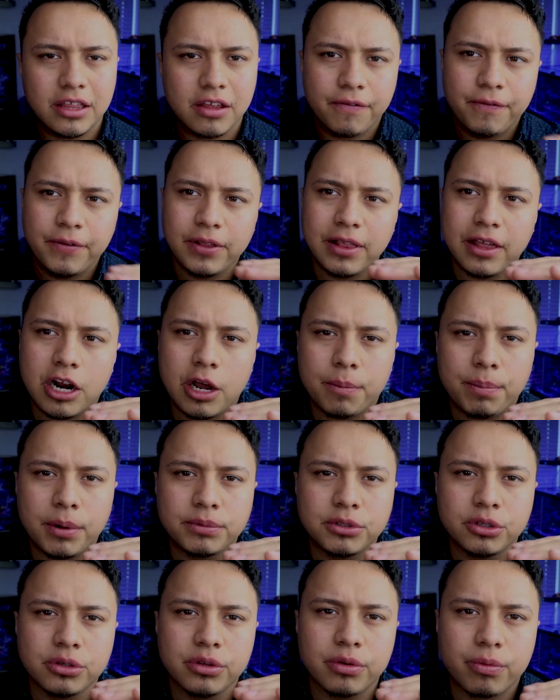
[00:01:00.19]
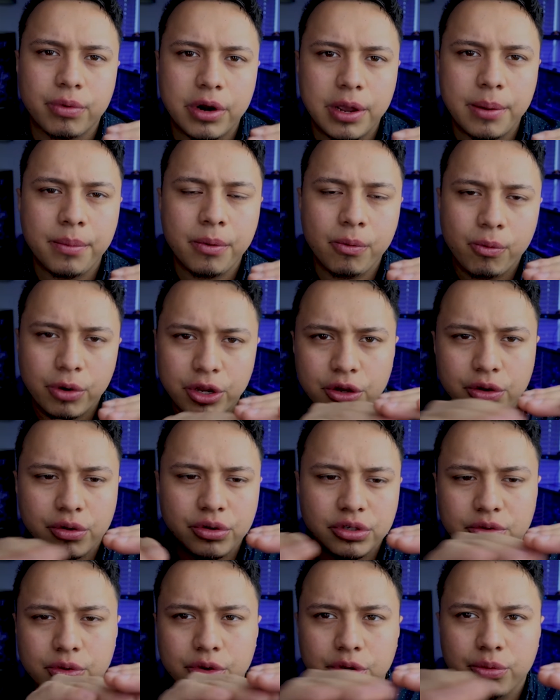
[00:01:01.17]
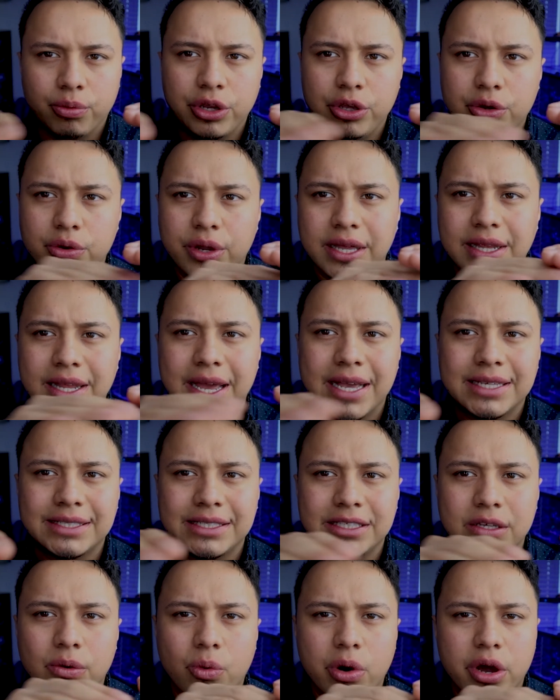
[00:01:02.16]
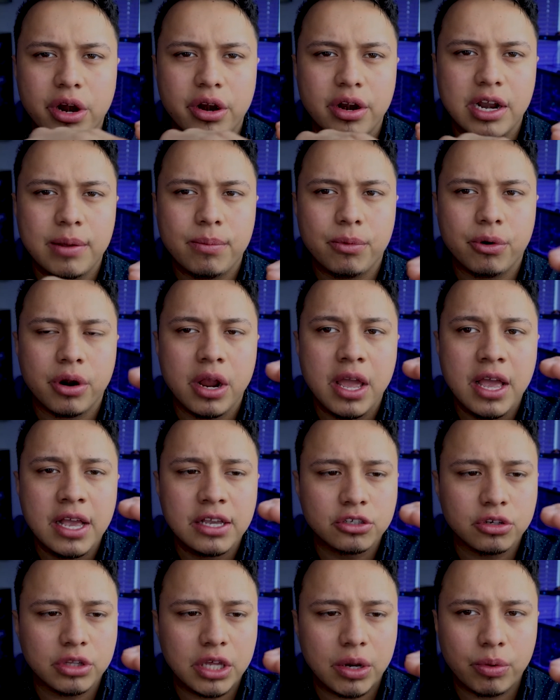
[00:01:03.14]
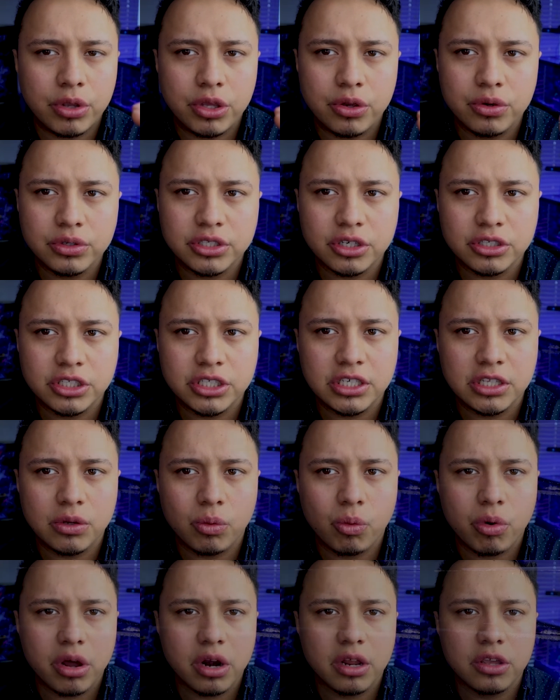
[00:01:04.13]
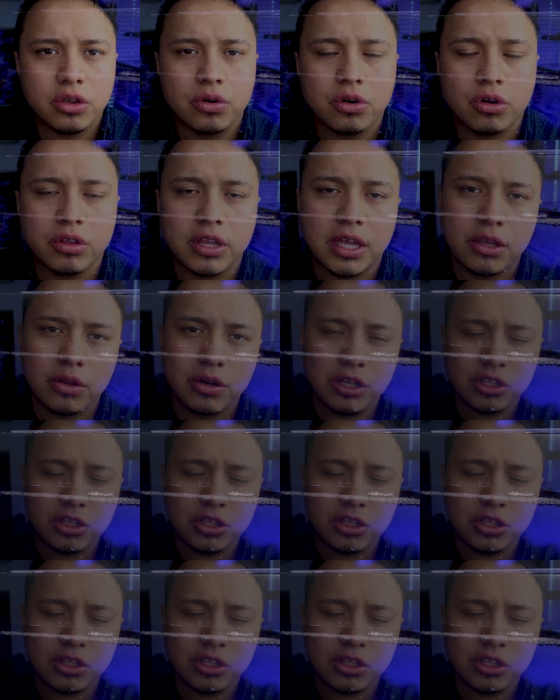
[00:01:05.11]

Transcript: Either fill it up to the rim where you cannot see the water anymore, so that when you start seeing the water, you know that you